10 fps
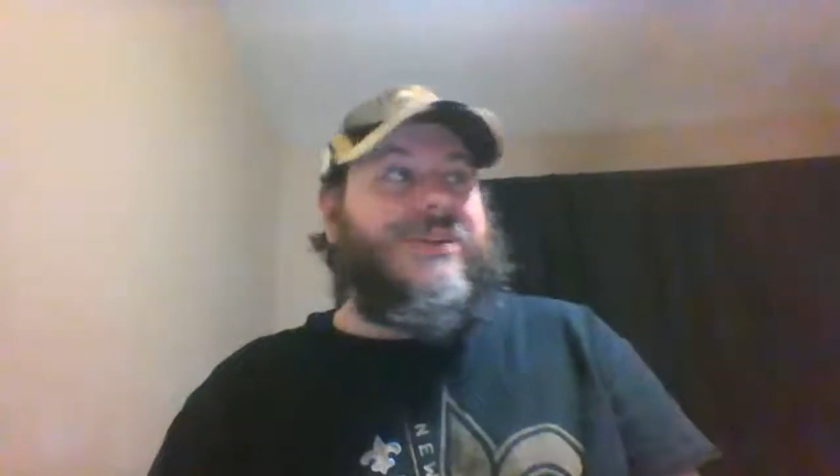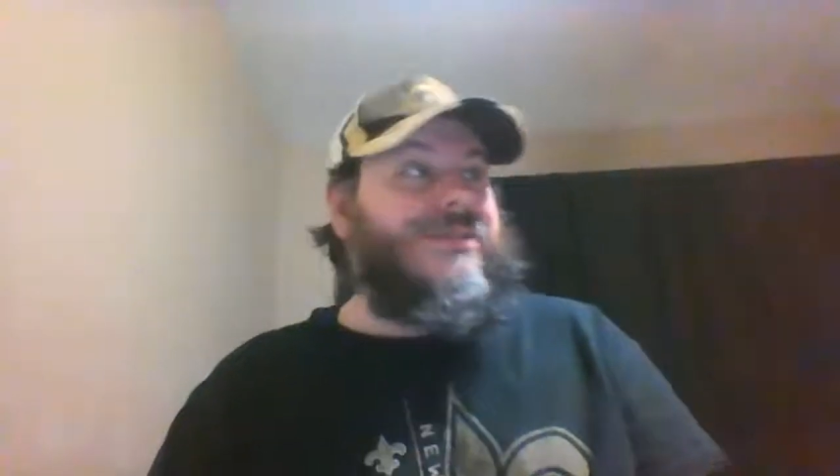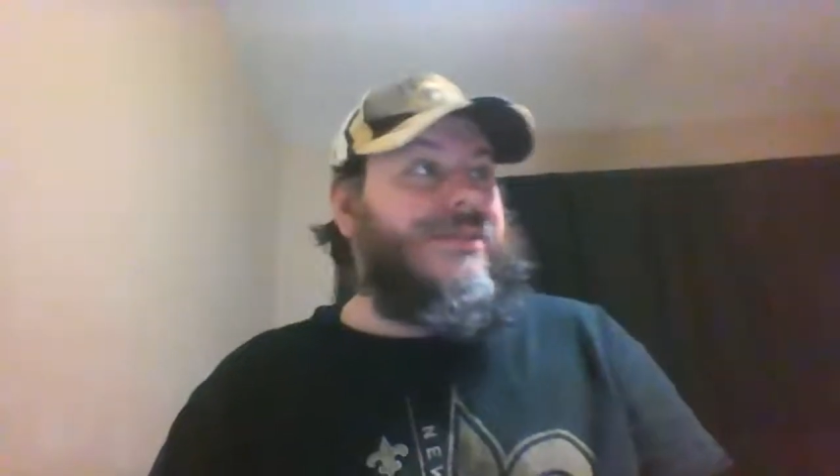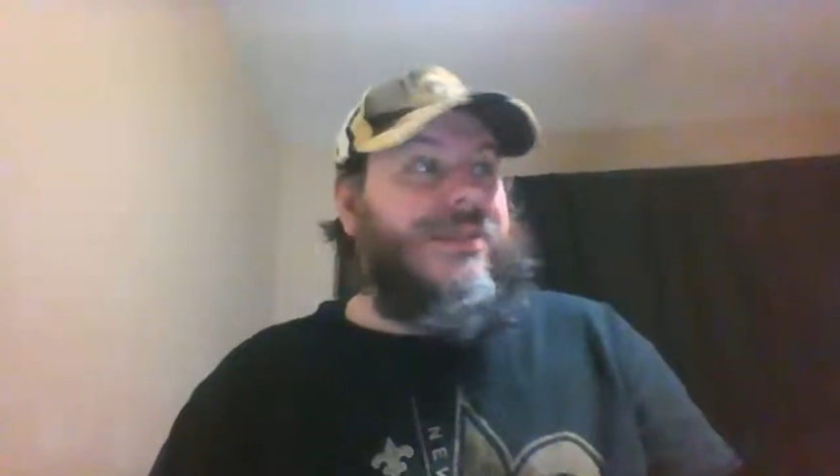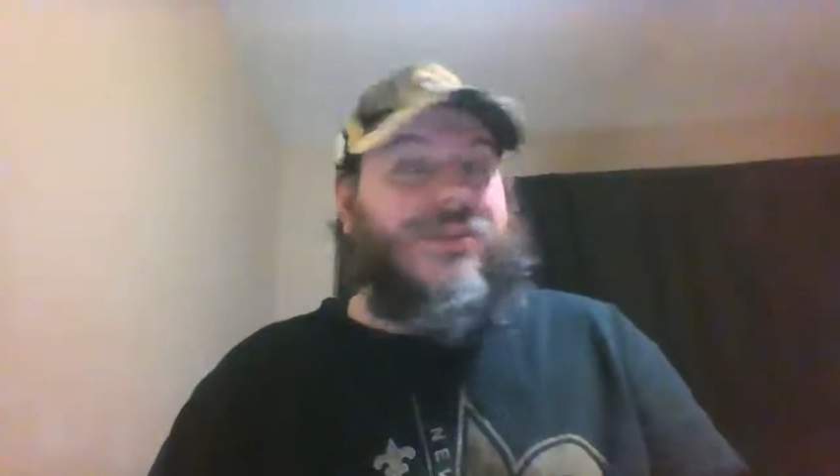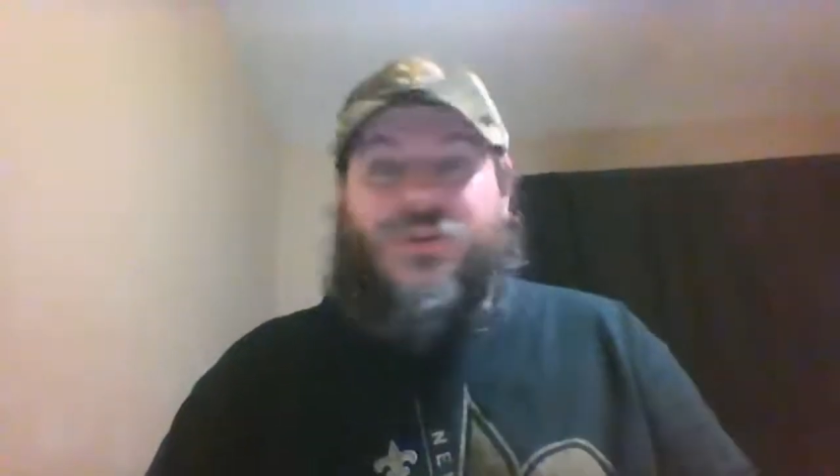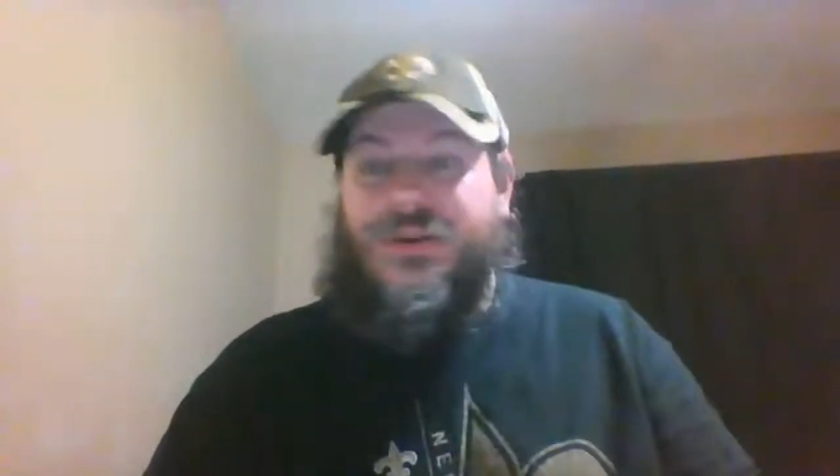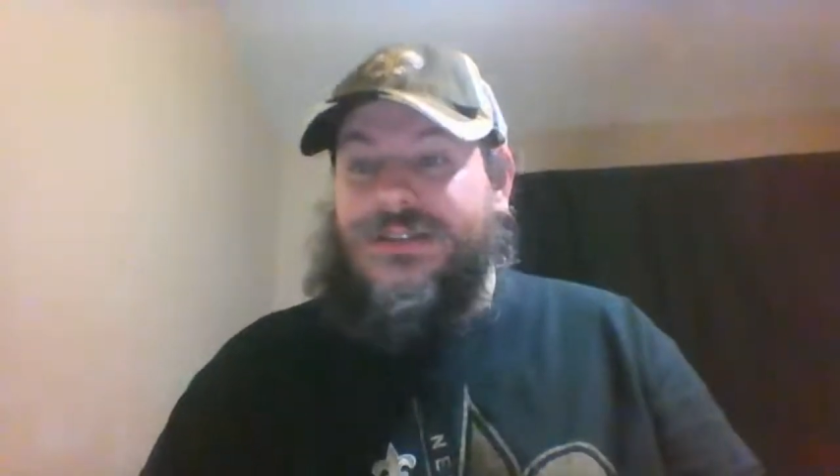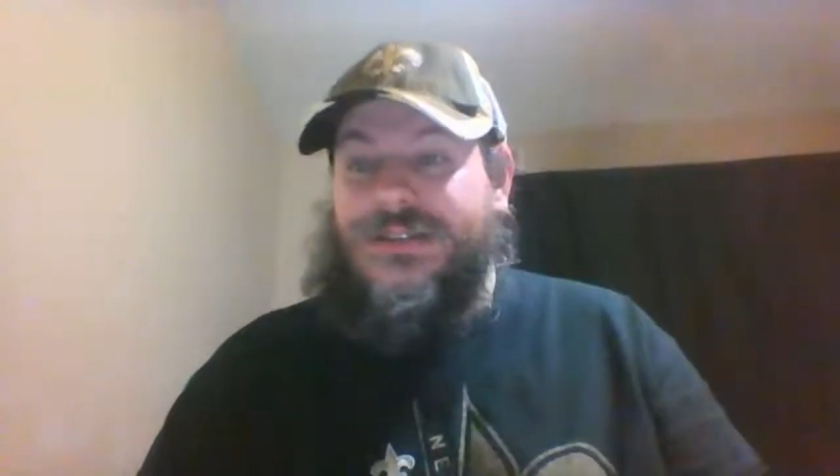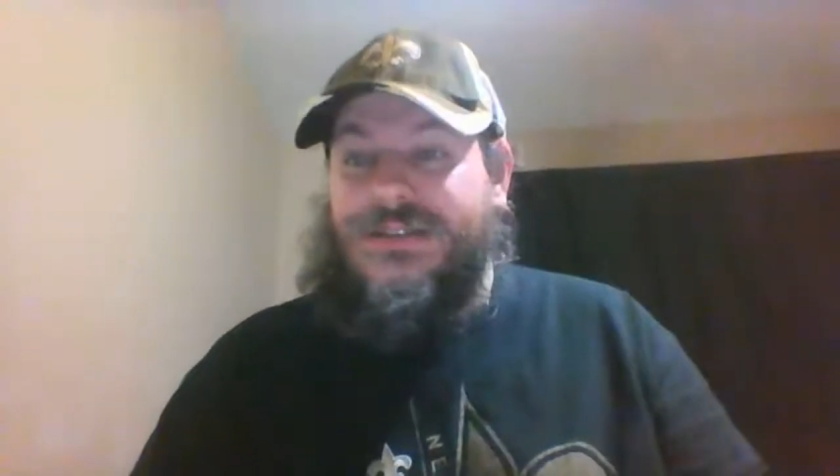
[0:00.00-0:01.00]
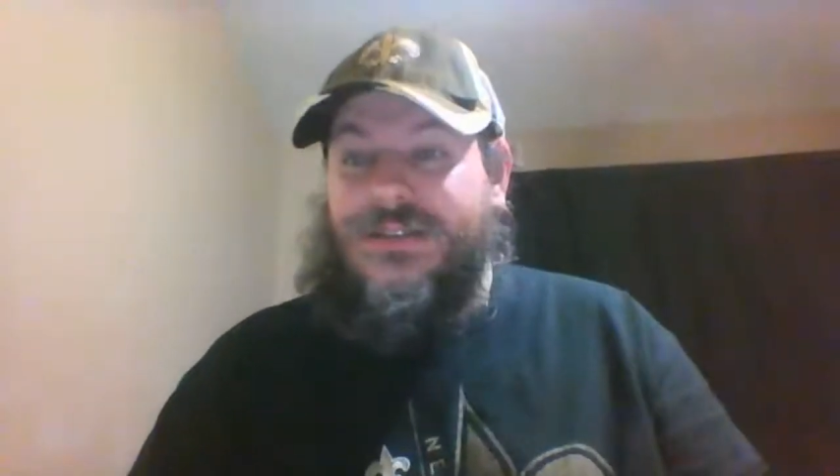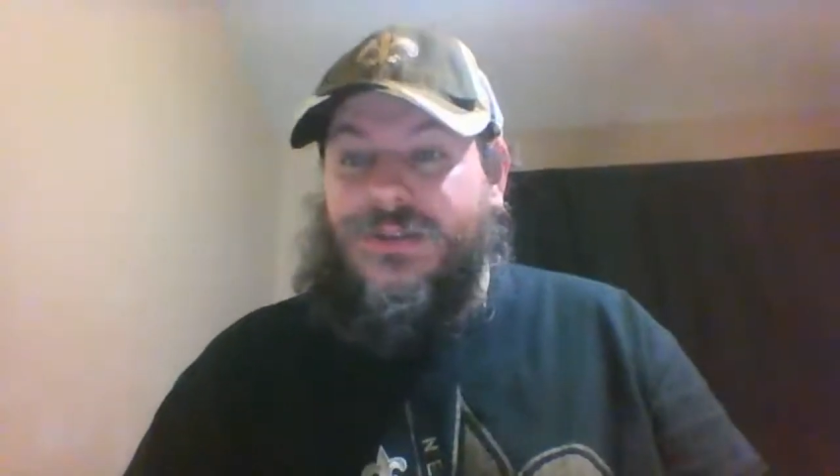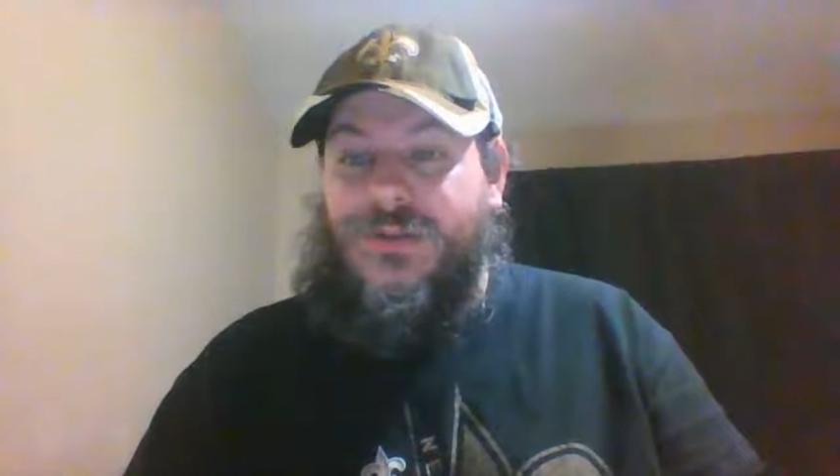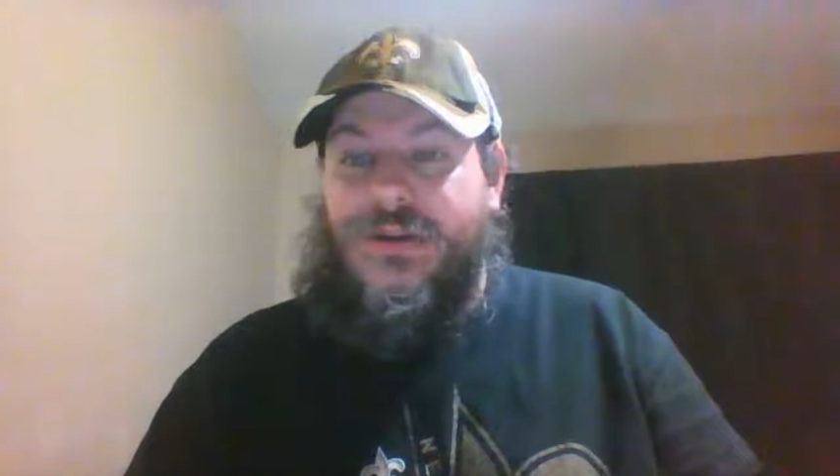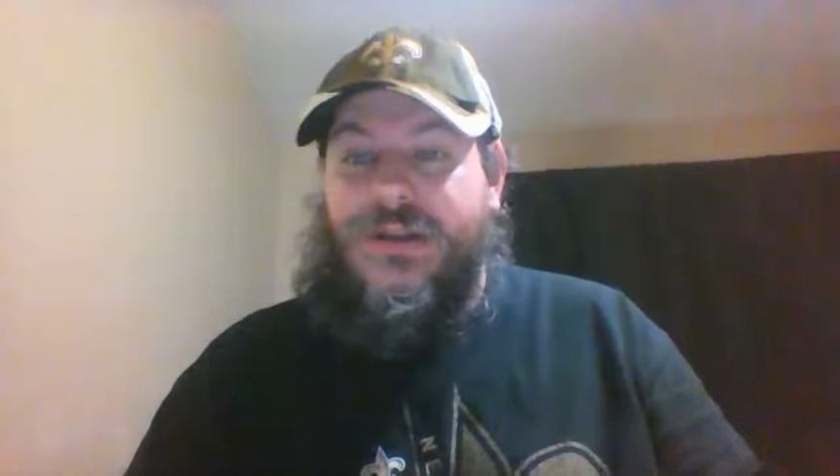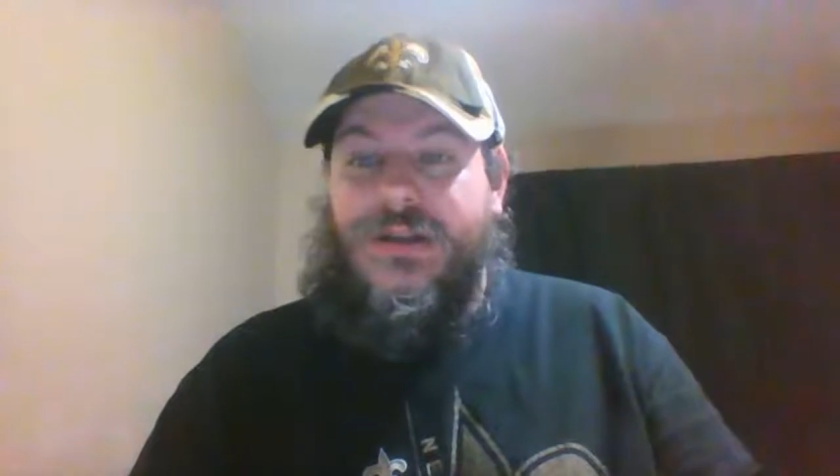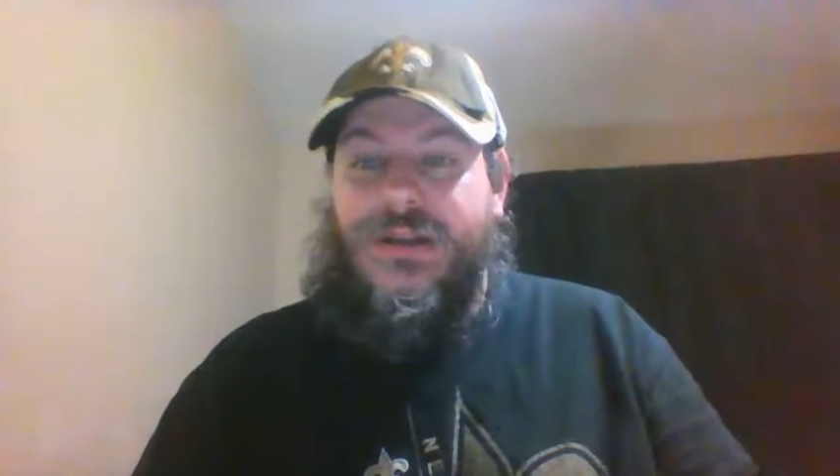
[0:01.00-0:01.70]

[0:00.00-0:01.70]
or something, 26-3.